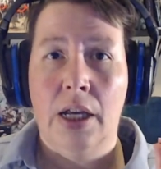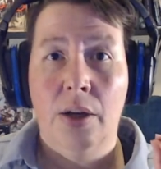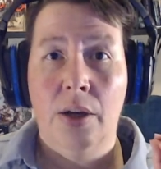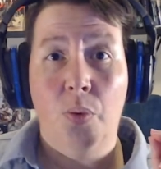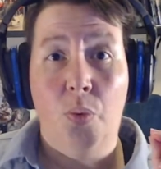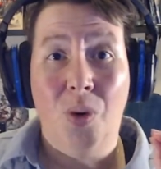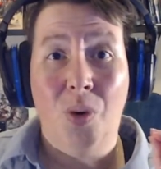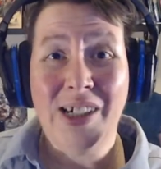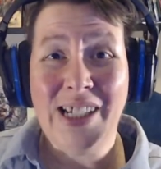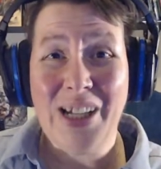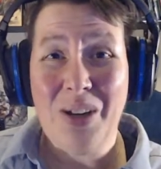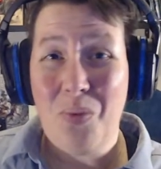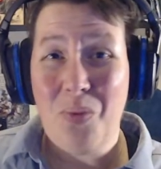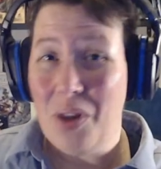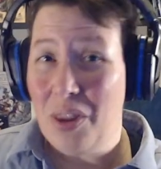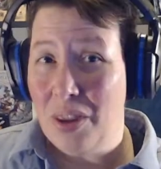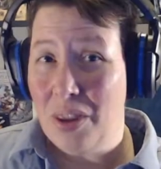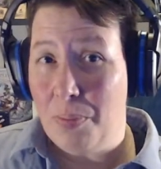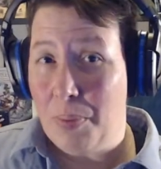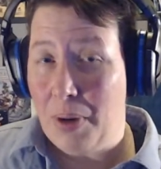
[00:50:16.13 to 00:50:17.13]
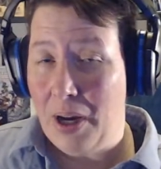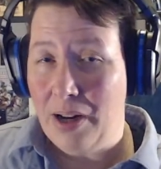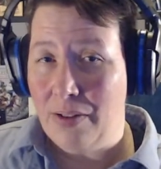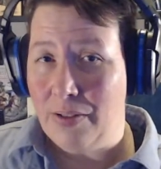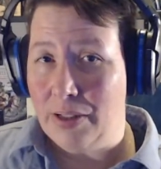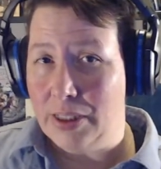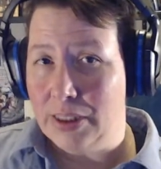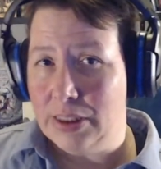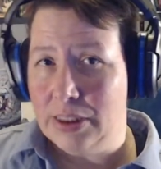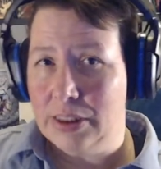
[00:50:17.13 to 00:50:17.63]
working with the
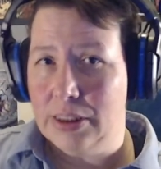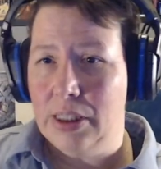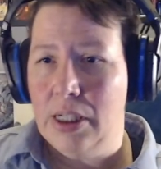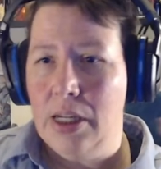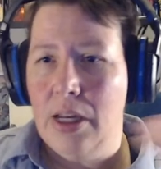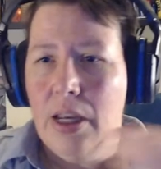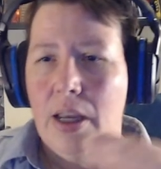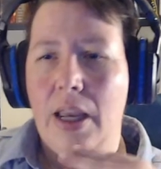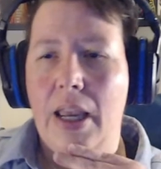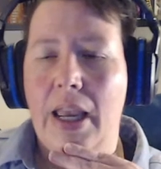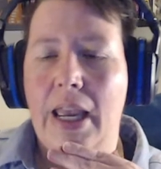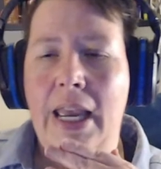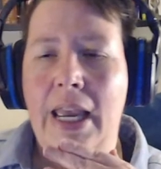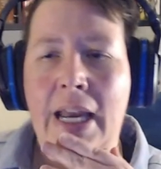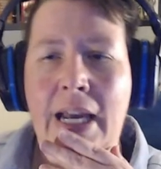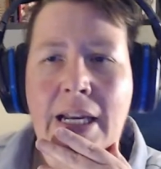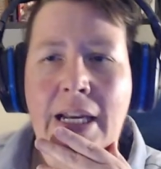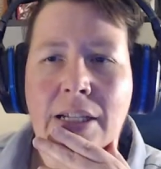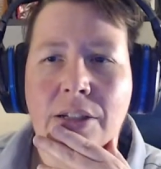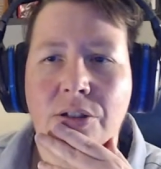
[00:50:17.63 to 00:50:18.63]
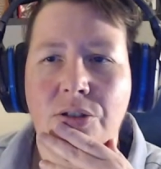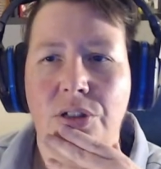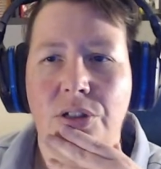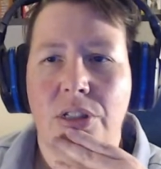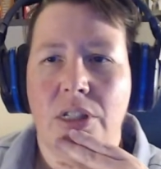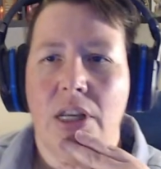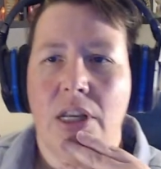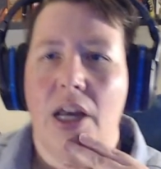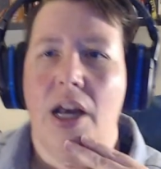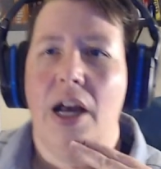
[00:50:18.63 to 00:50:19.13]
pirates. And
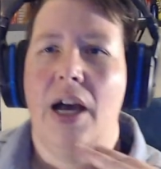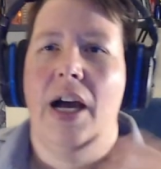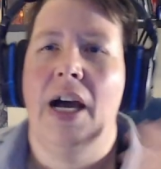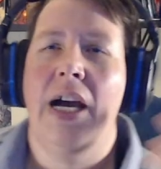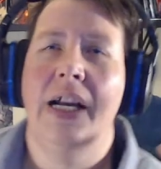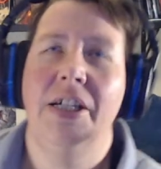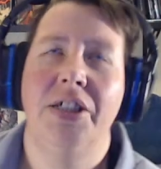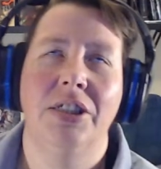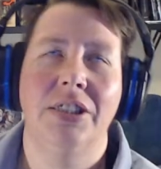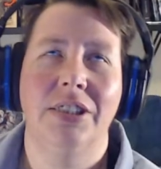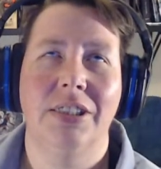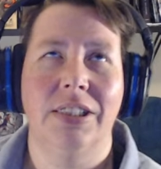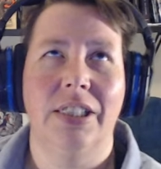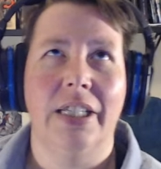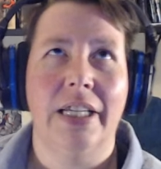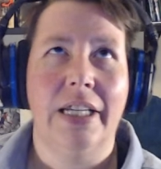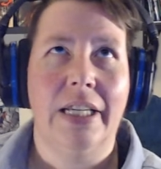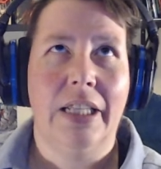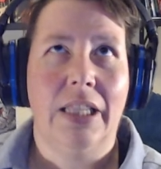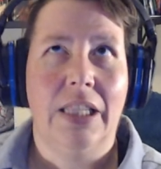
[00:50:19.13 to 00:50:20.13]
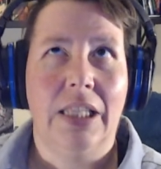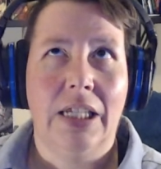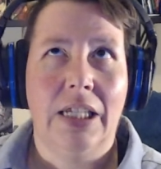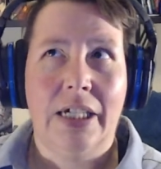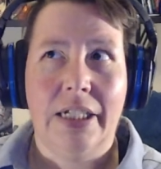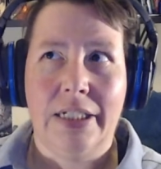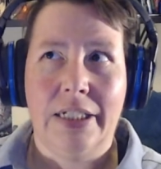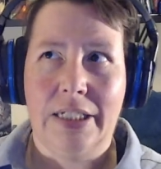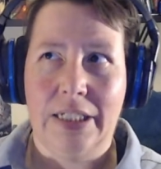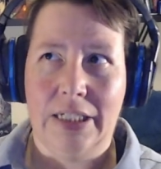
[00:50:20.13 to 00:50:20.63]
I just like the
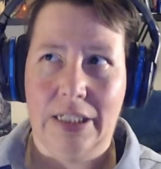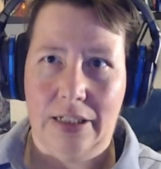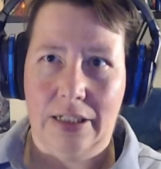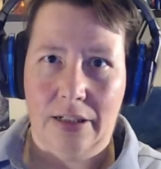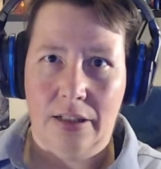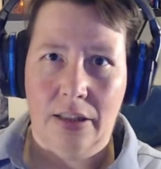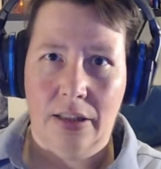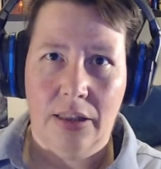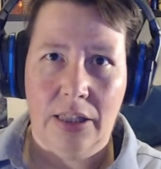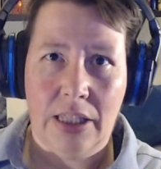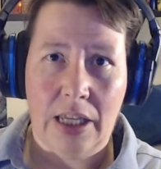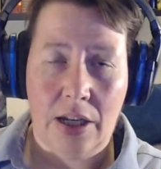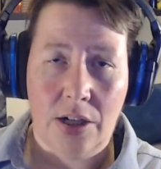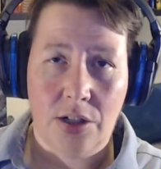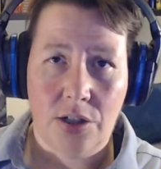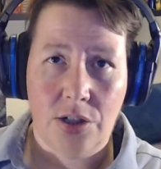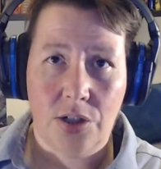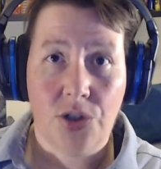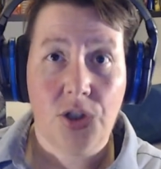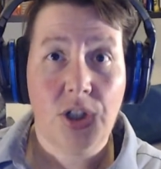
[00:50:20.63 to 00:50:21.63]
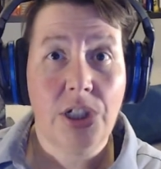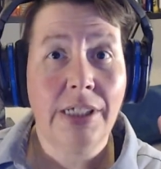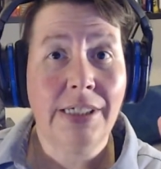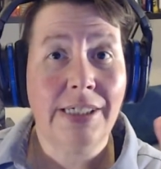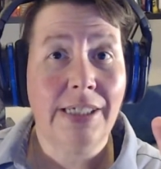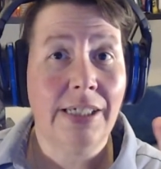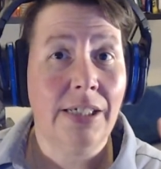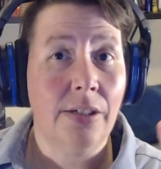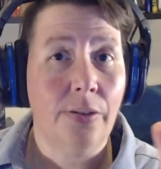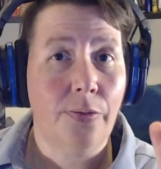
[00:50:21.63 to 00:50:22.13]
idea that she's
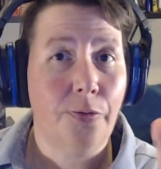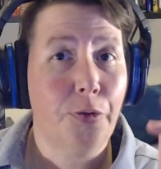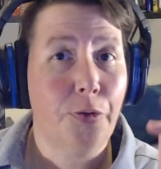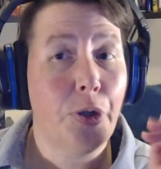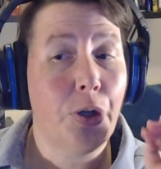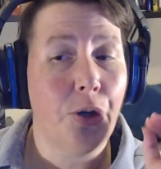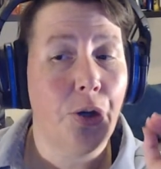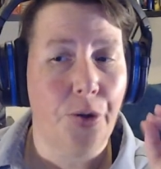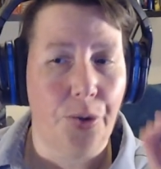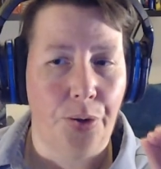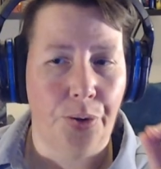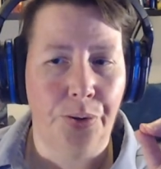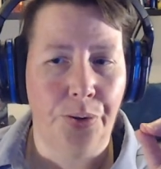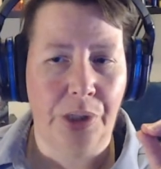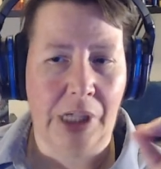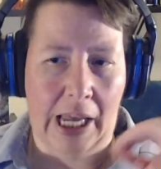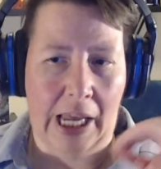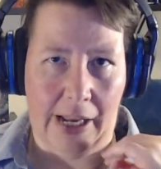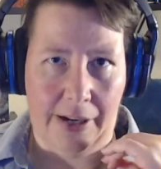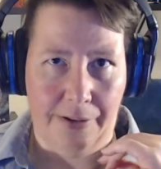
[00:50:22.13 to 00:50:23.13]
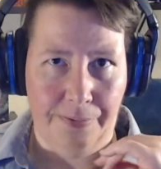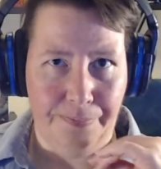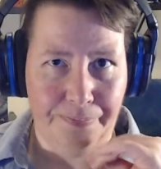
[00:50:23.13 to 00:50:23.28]
in it for her own gain.